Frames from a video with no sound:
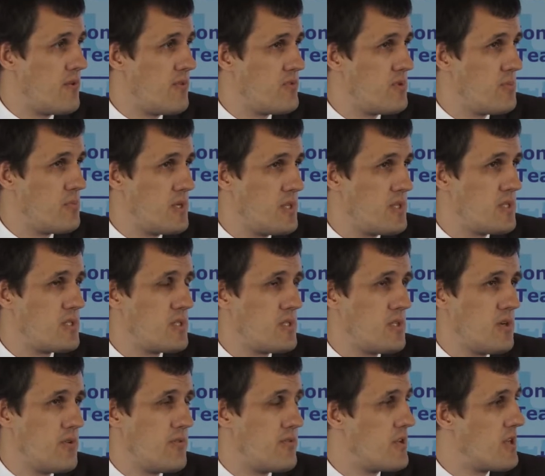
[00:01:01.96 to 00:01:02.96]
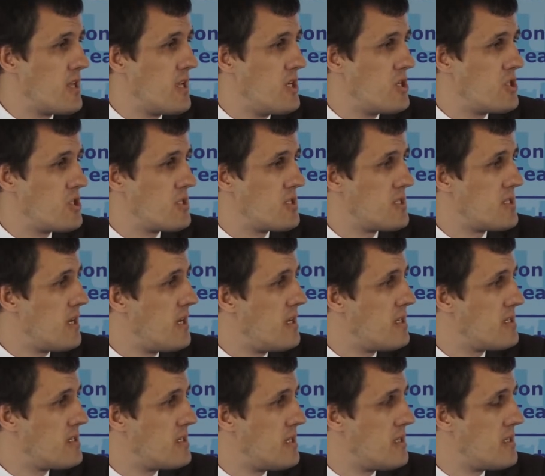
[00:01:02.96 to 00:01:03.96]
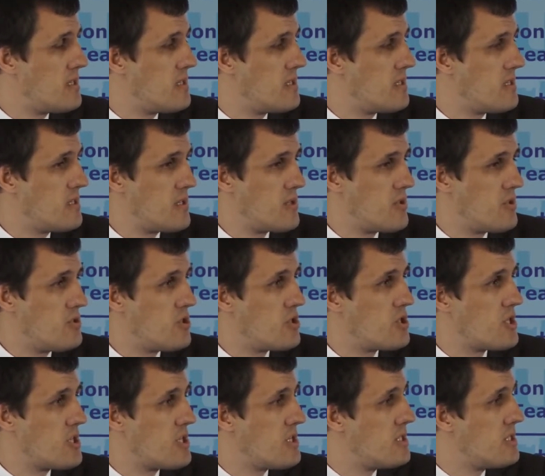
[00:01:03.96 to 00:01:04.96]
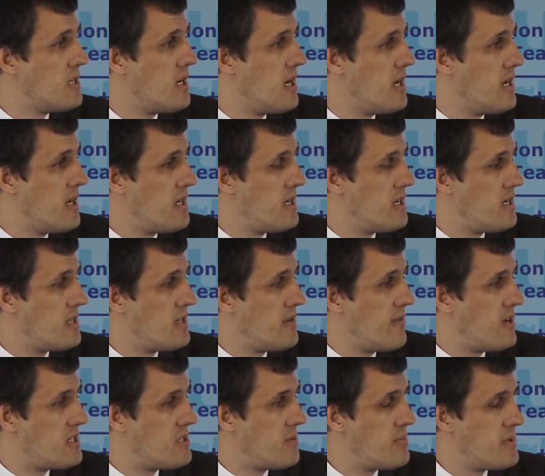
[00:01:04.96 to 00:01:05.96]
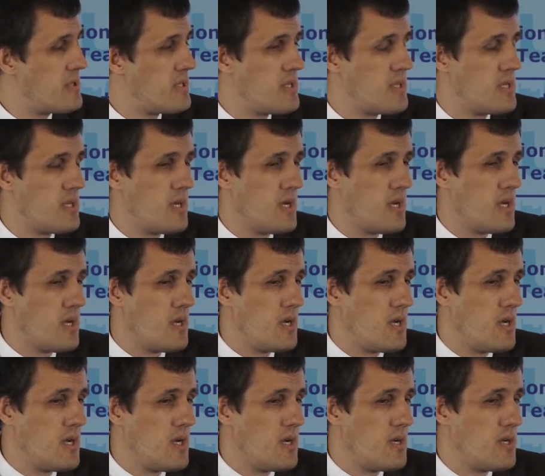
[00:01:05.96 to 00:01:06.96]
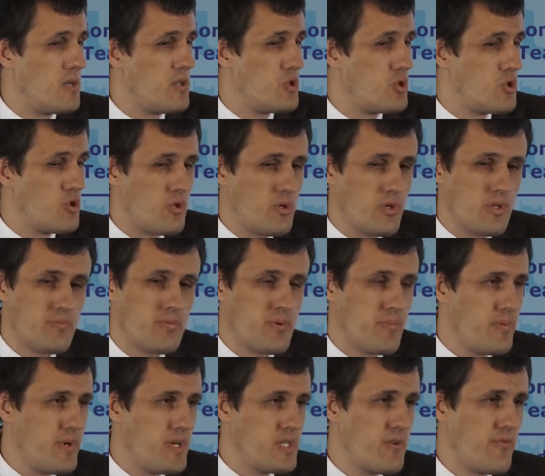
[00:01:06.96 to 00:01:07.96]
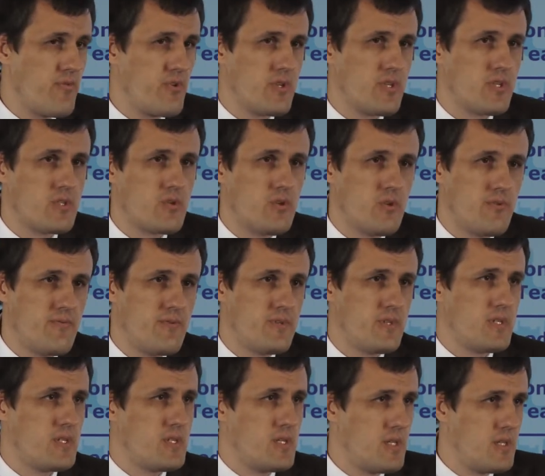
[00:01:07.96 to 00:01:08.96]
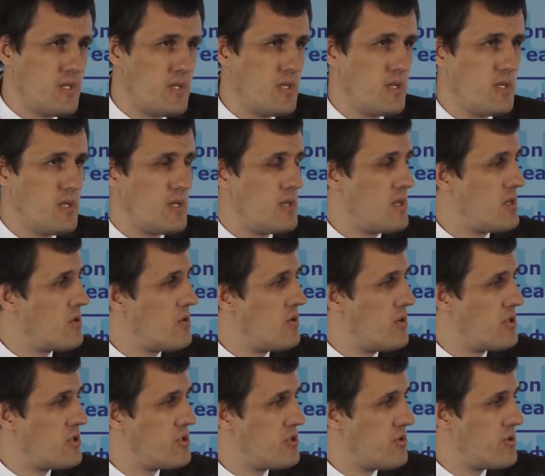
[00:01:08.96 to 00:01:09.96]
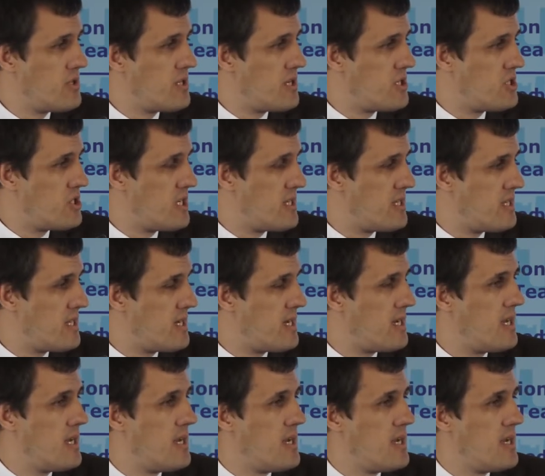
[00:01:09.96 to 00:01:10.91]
of the Ministry of Education, Science and Technological Development. I enjoyed preparing for this conference and going to the agenda,